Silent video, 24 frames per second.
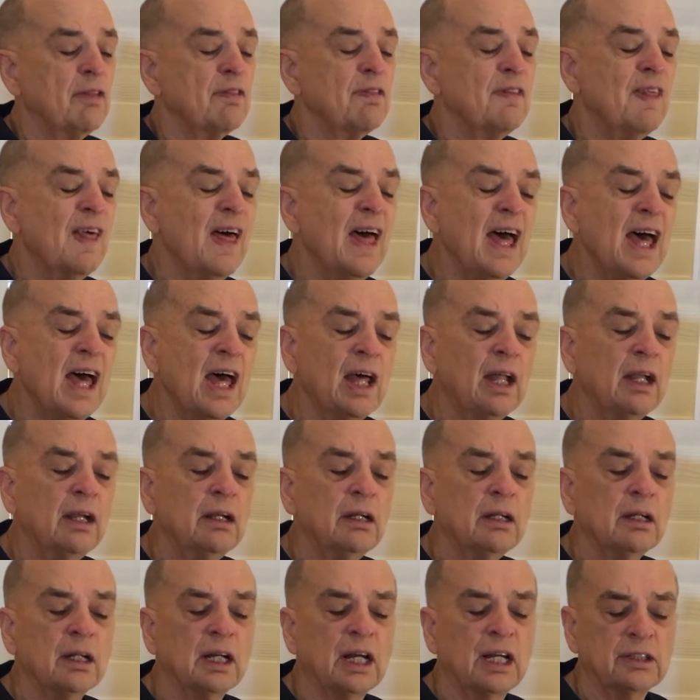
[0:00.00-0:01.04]

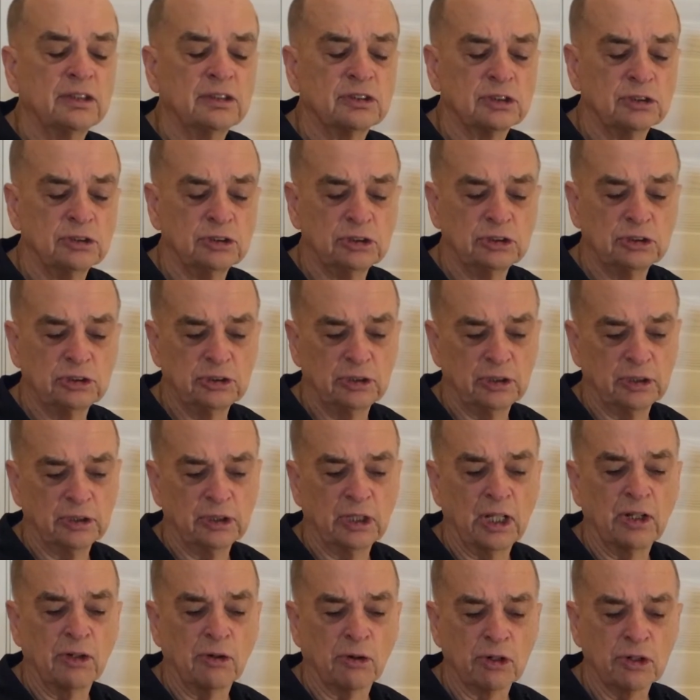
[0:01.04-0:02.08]
Then, as soon as you do it,
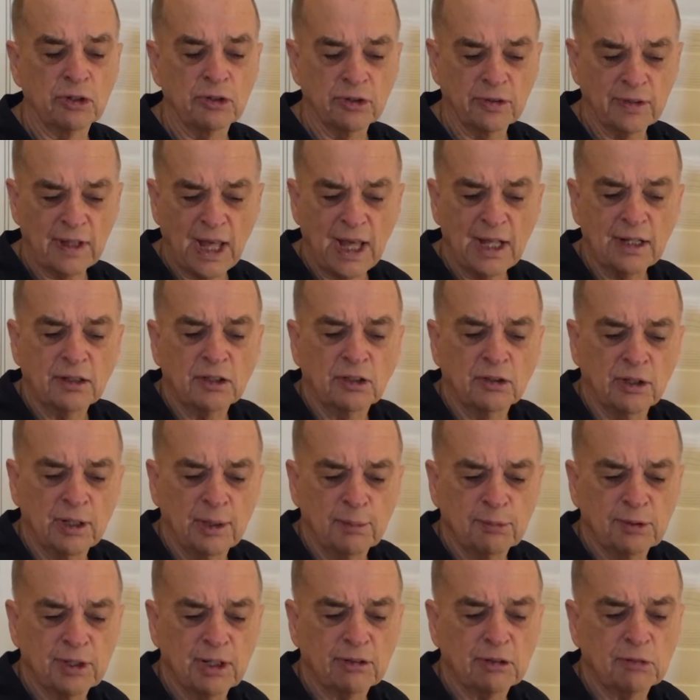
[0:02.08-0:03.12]
in order to do that, your
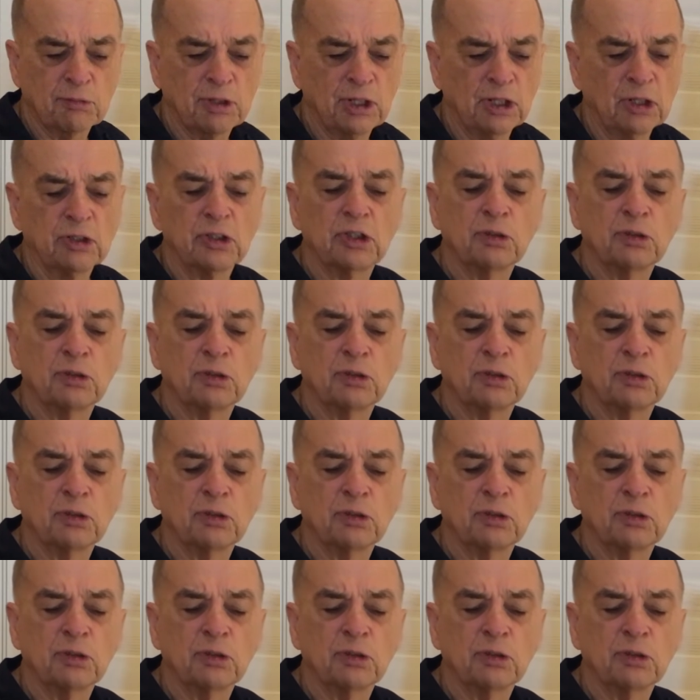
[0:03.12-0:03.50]
hips have to be out.